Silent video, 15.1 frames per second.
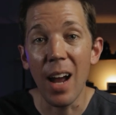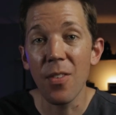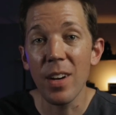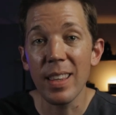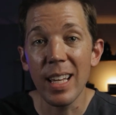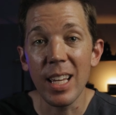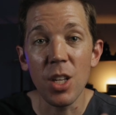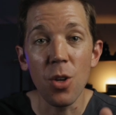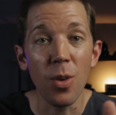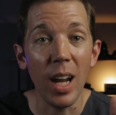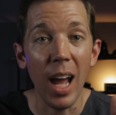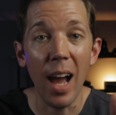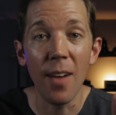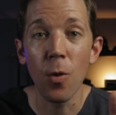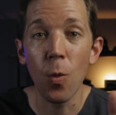everything you
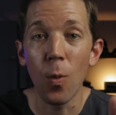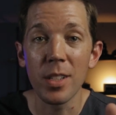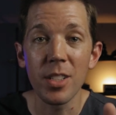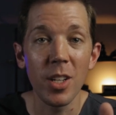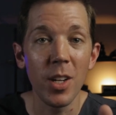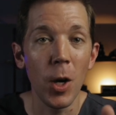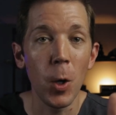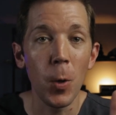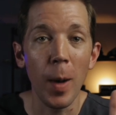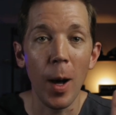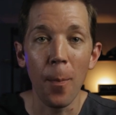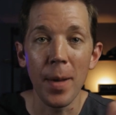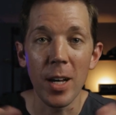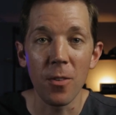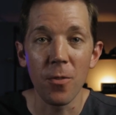could ever want to know
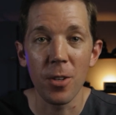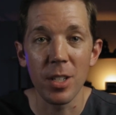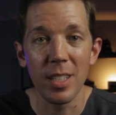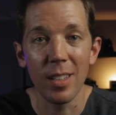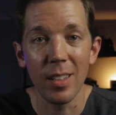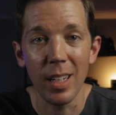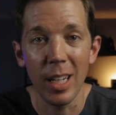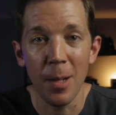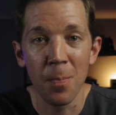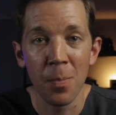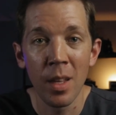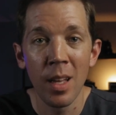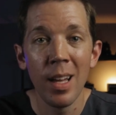about male fertility.